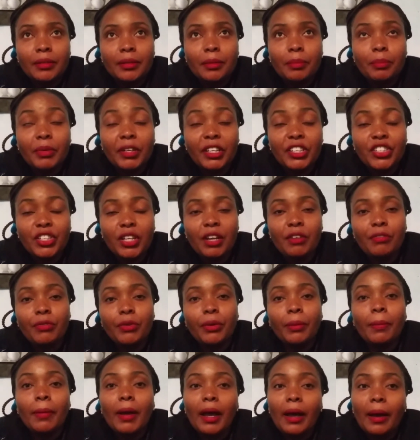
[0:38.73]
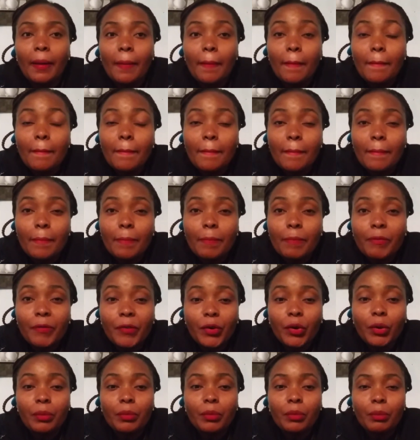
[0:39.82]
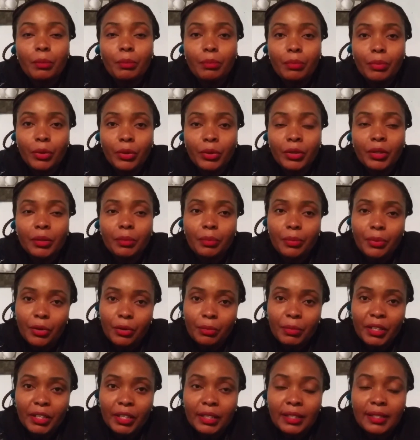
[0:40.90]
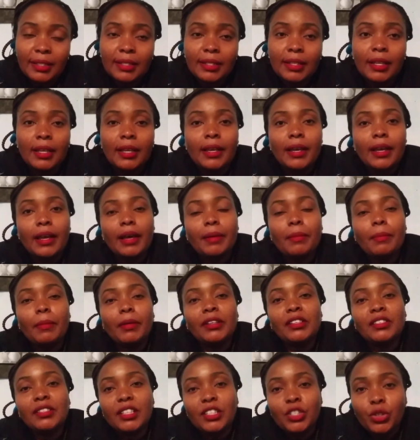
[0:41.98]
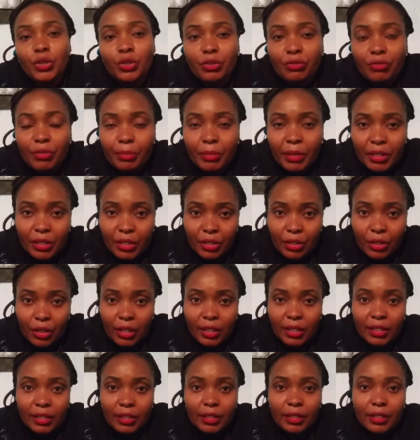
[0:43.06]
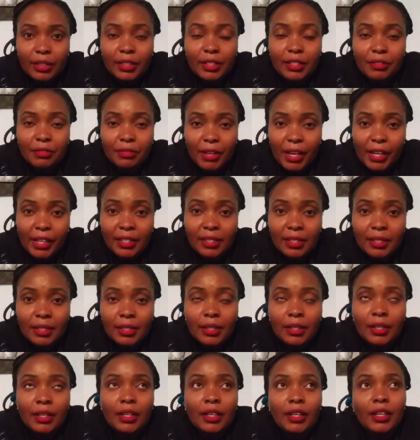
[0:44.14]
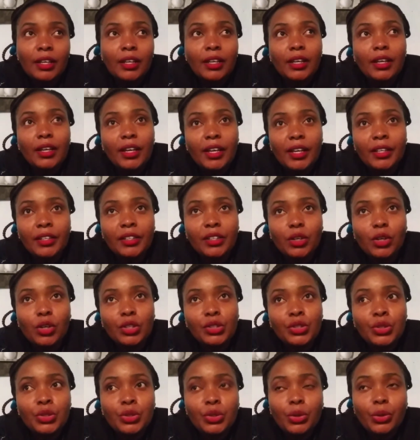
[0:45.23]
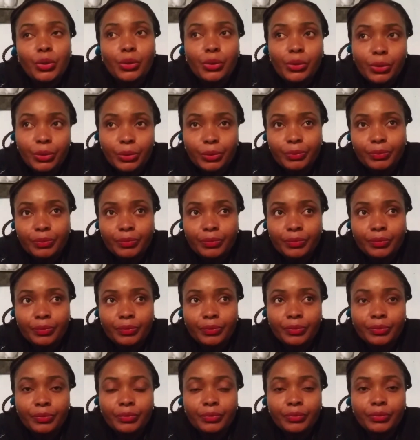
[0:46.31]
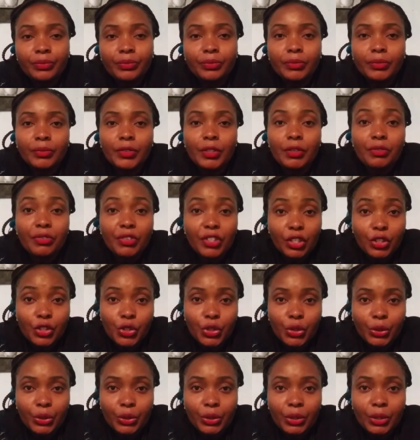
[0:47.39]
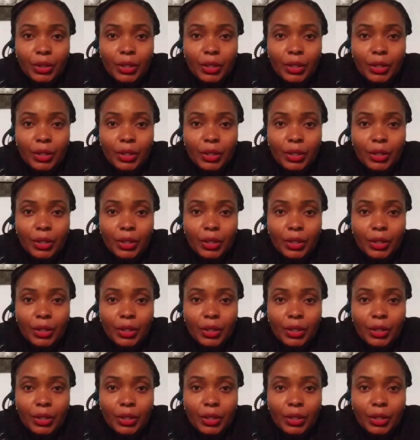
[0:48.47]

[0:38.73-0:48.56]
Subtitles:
pressure from bone prominence, insertion of a medical device, and also friction.